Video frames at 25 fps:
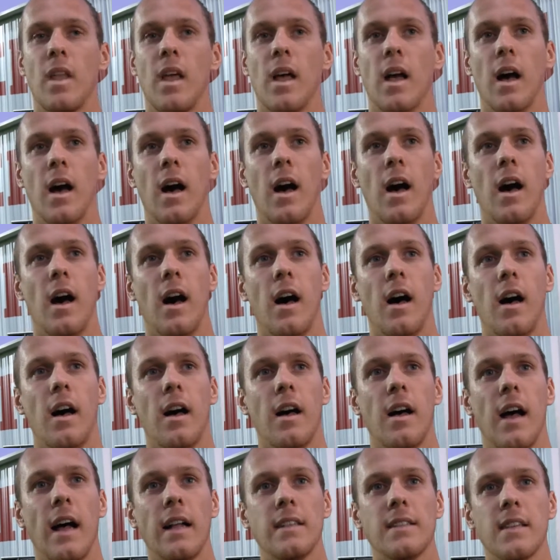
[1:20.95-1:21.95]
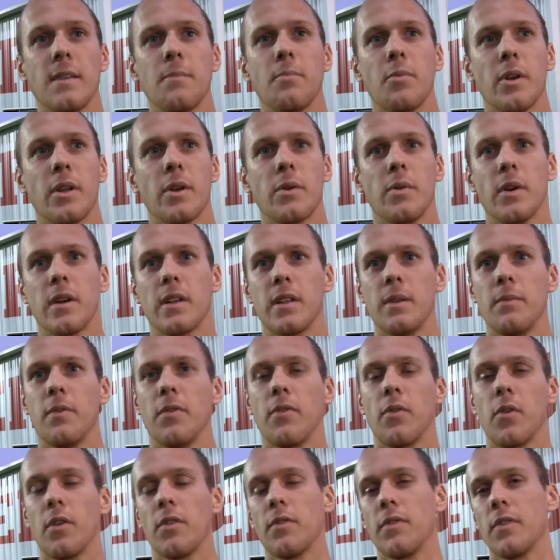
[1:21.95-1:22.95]
I'd say pretty quickly
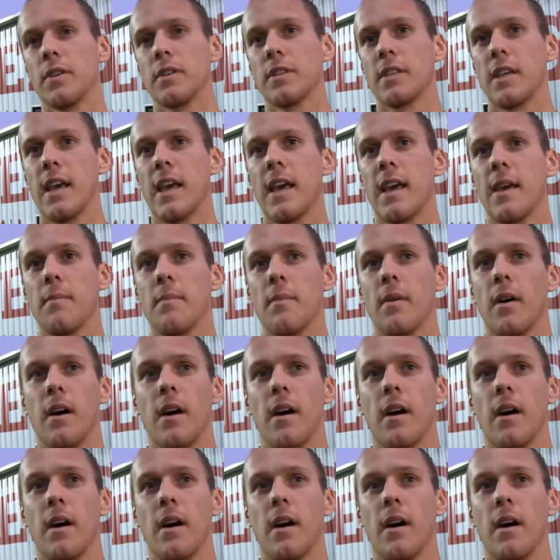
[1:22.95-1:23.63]
before the first game.